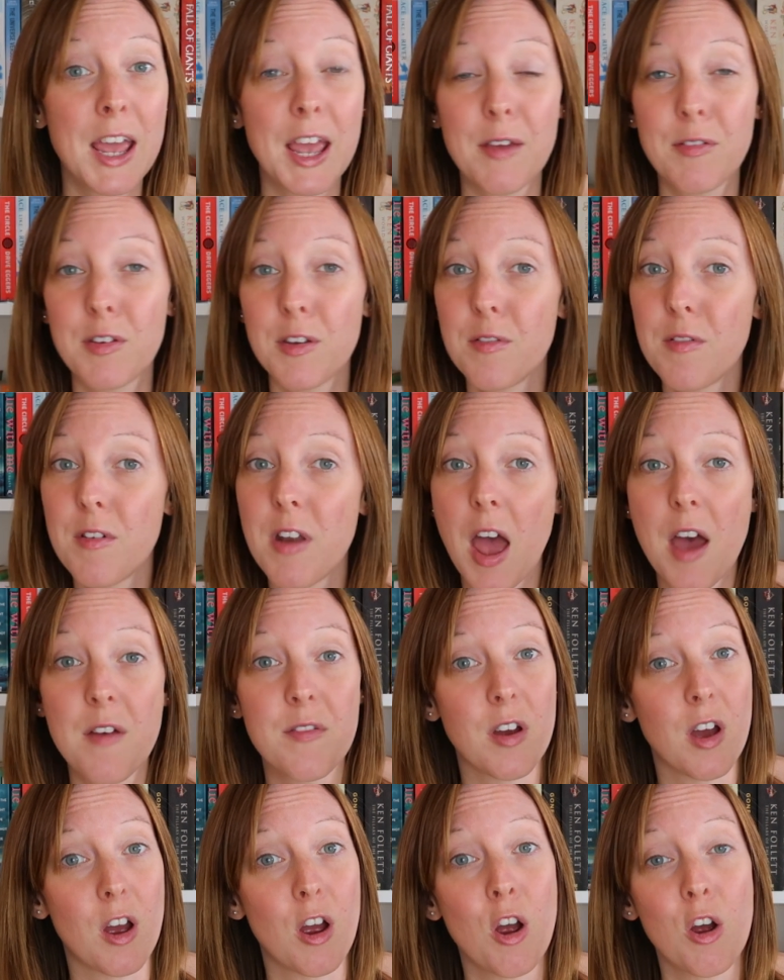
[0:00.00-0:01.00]
If you've
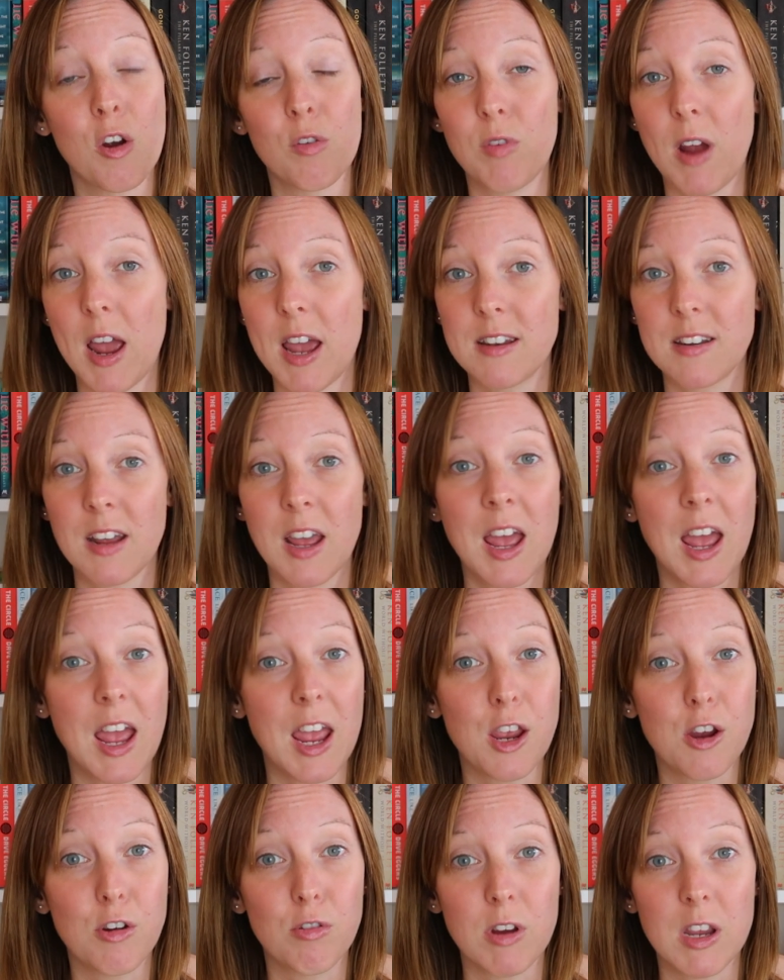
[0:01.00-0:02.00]
never read
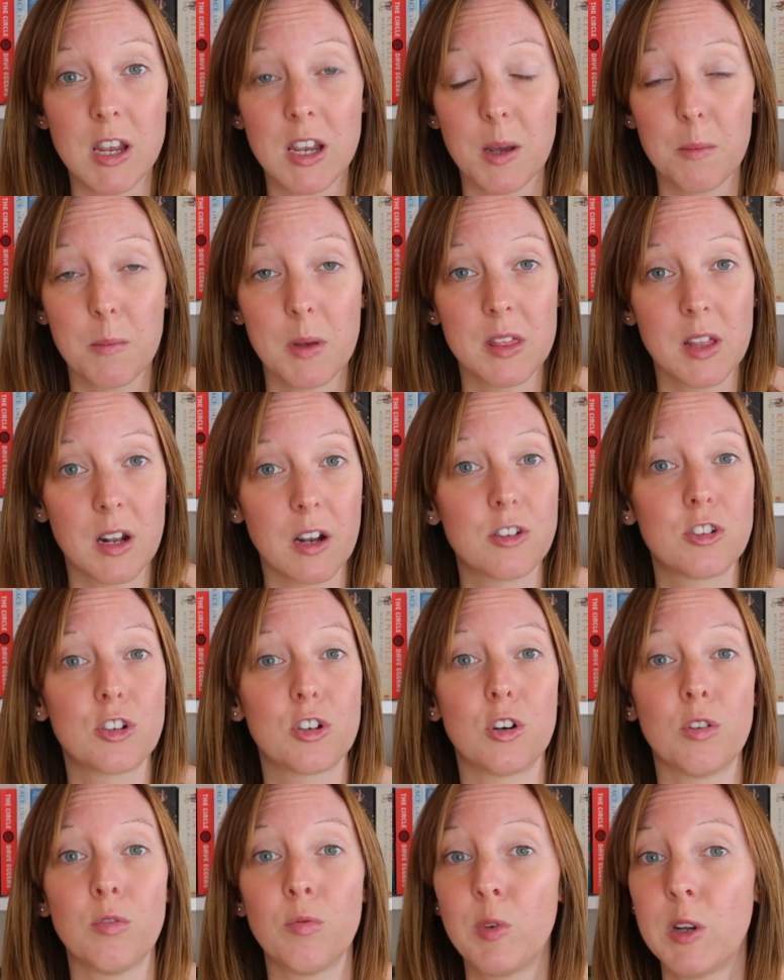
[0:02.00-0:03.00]
a Greek
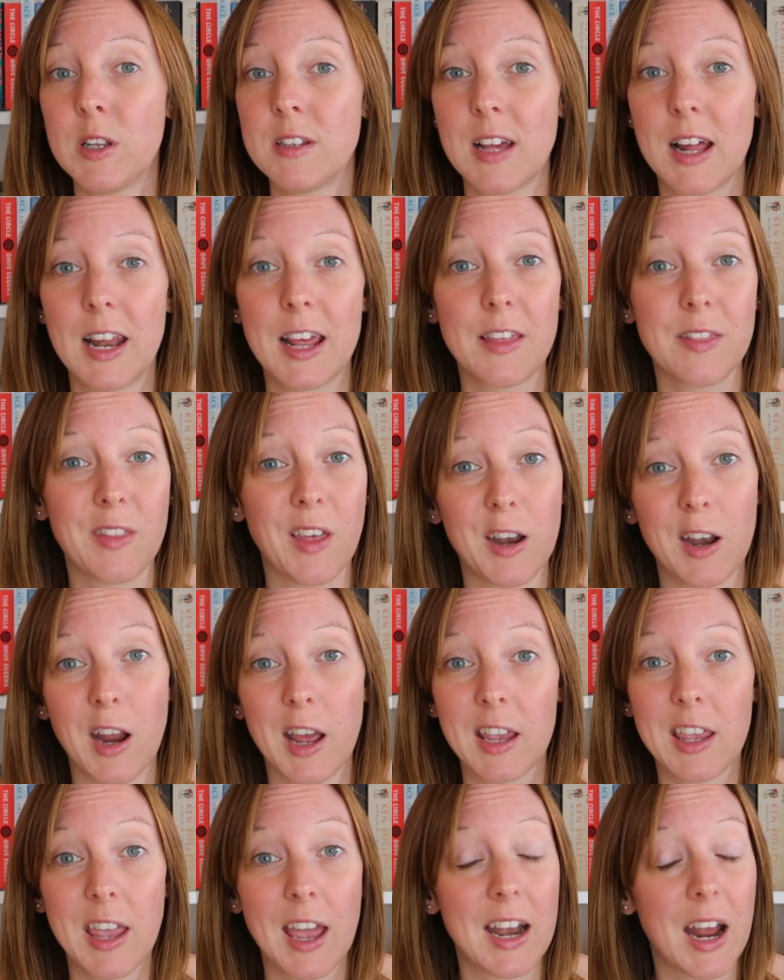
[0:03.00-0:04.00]
mythological retelling, then
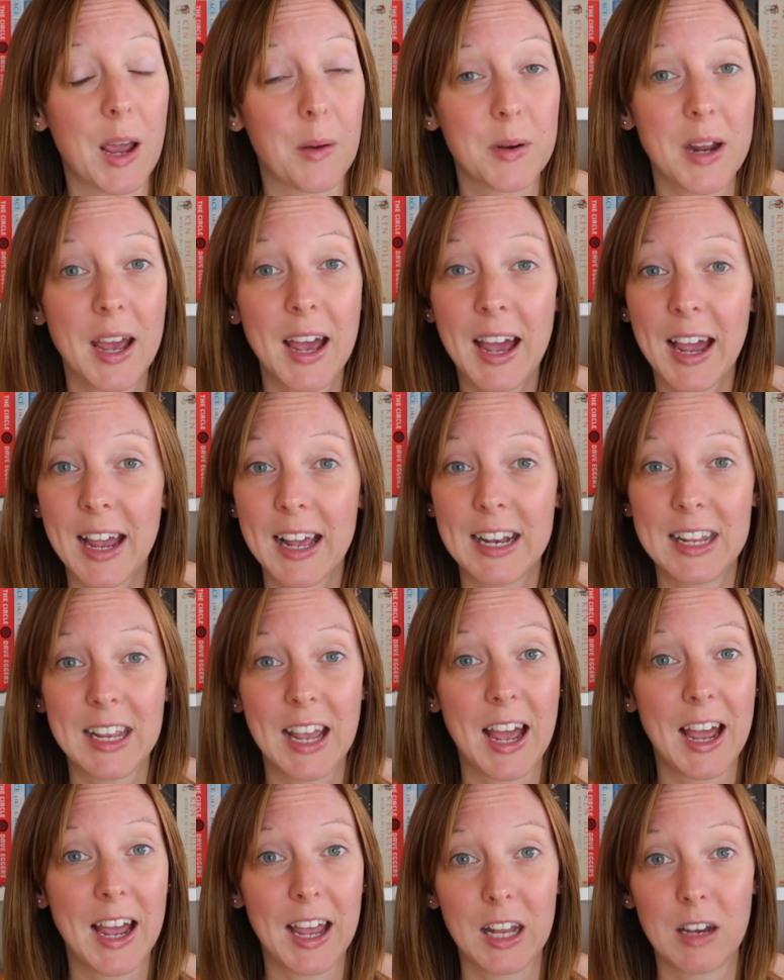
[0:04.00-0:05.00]
again, I would
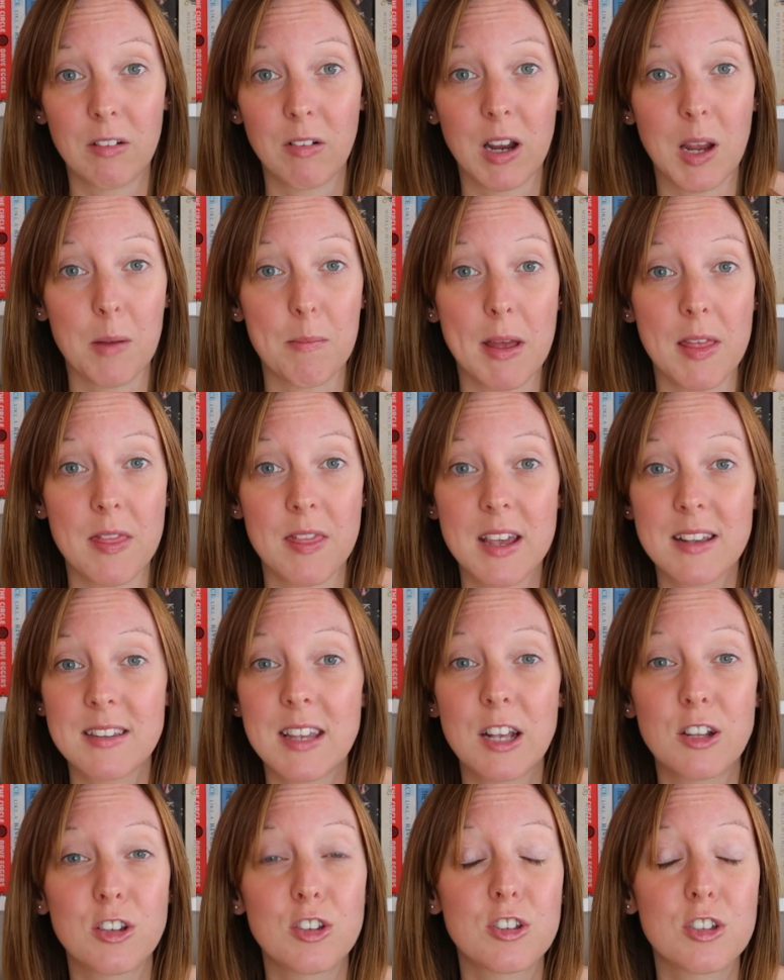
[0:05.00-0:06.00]
highly, highly recommend
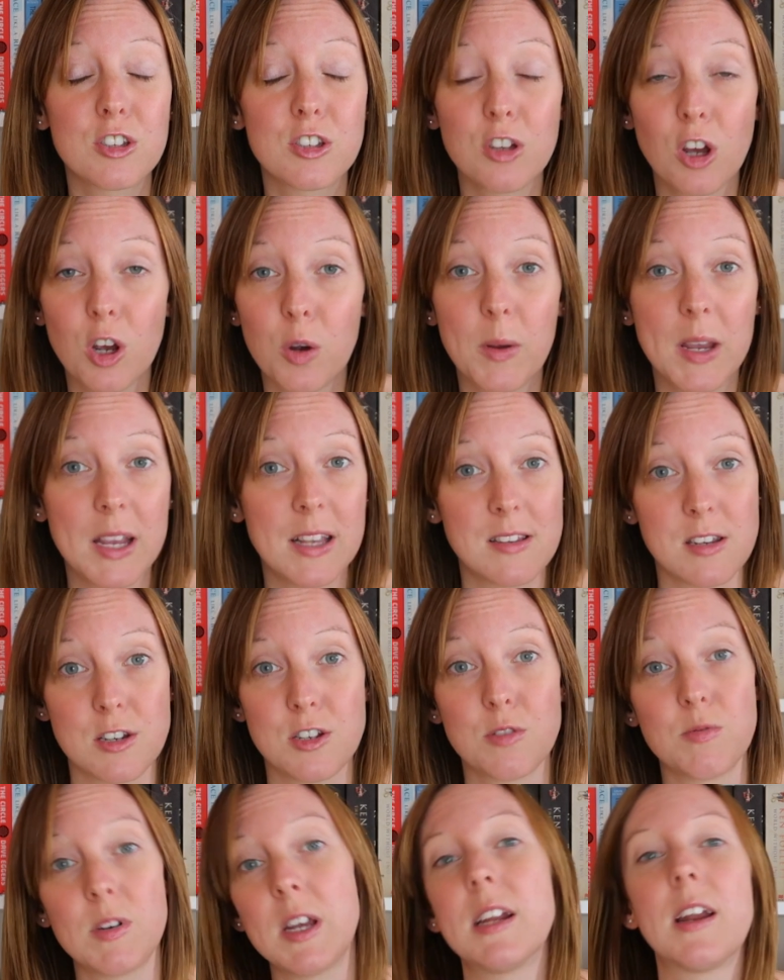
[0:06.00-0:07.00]
this. It's so easy
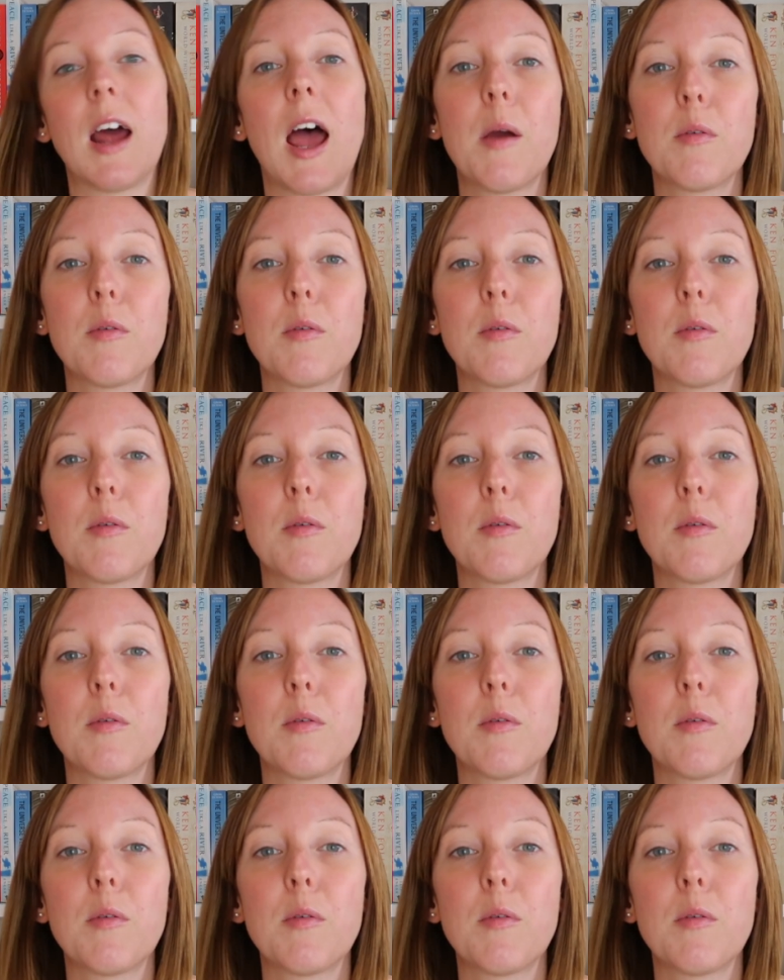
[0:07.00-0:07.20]
to read.